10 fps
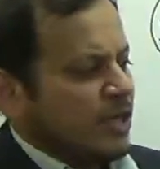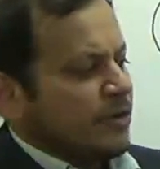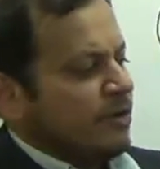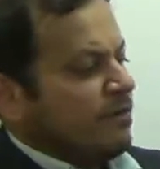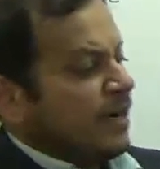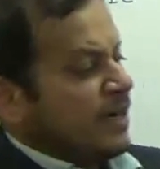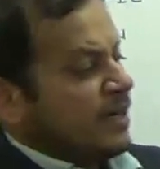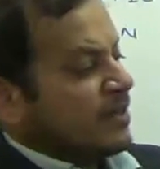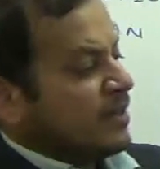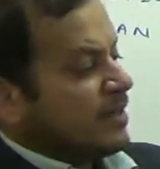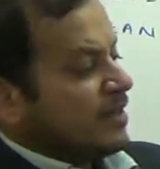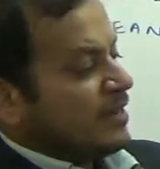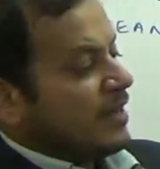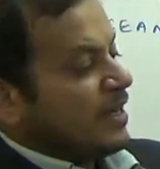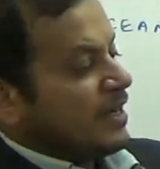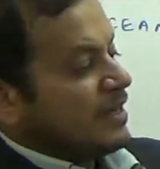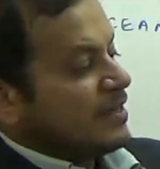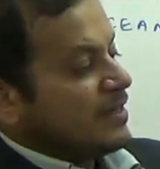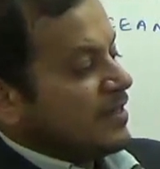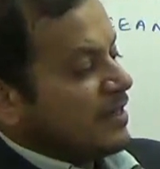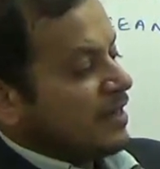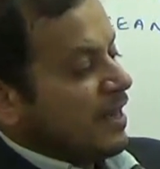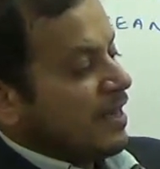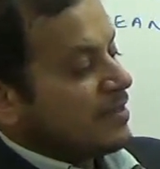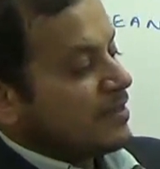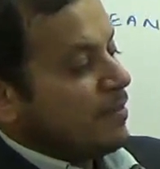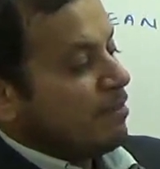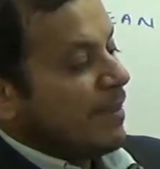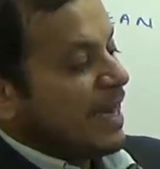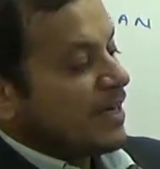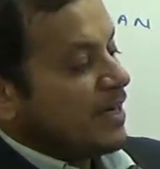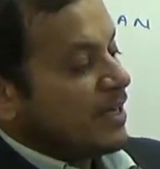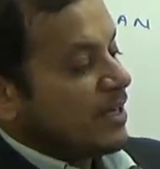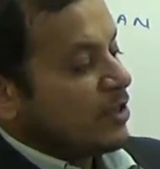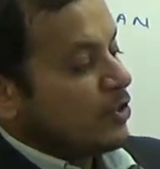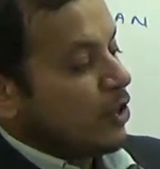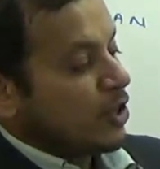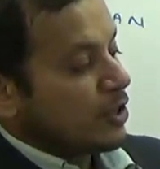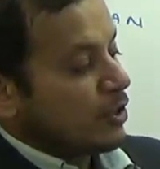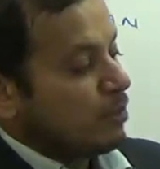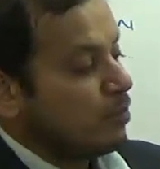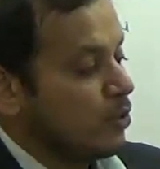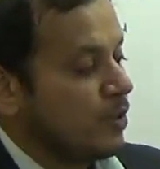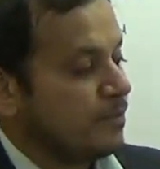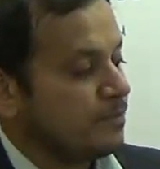you will find here that it is written as the magnetic North Pole.